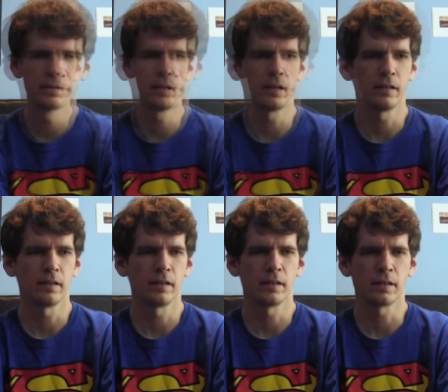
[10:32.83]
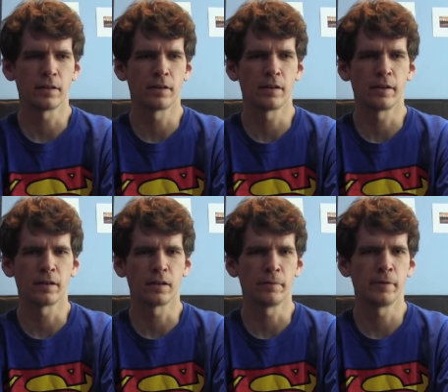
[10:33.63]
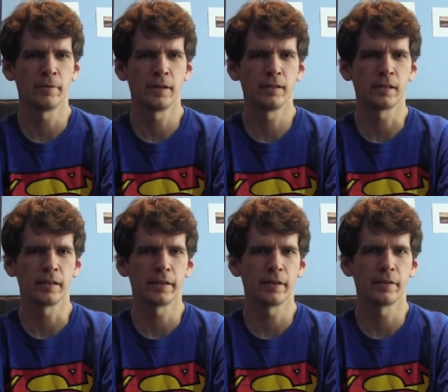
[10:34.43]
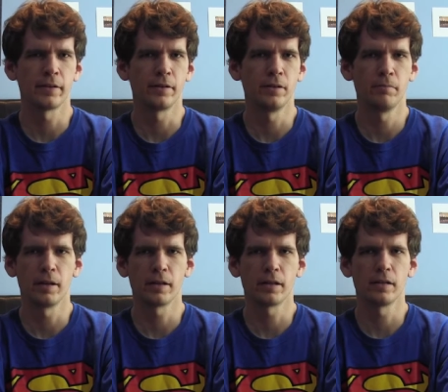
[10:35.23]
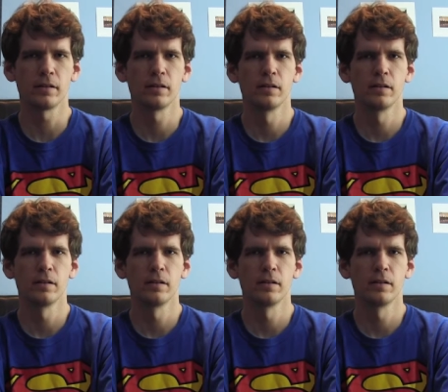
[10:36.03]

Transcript: I, I think there are a couple ways I could make it